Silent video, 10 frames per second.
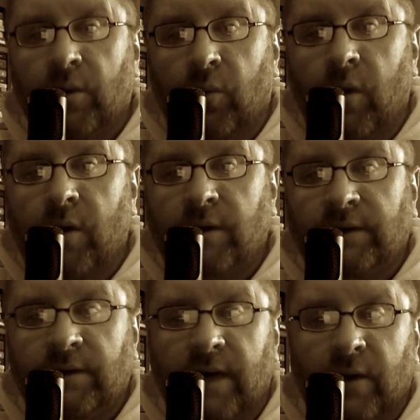water
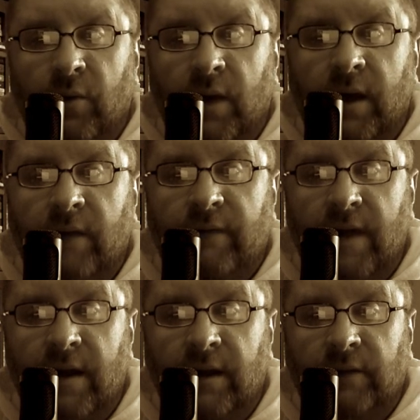still had a way of
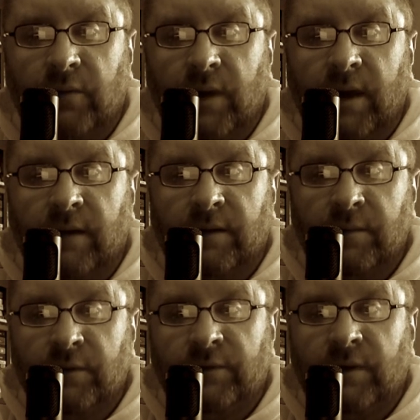finding its way into the
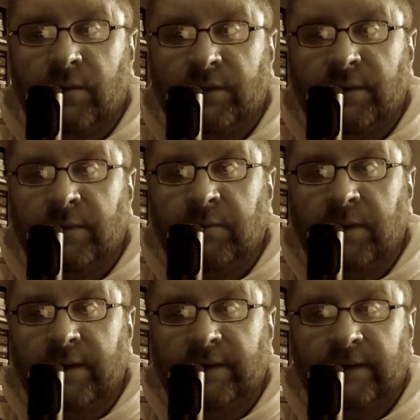most troublesome of
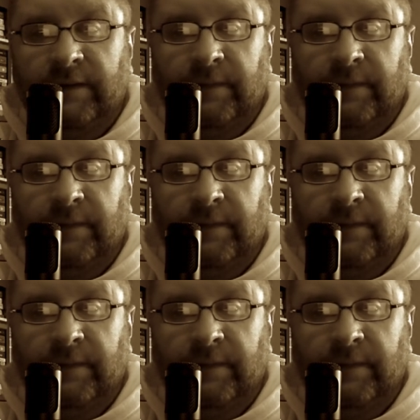places.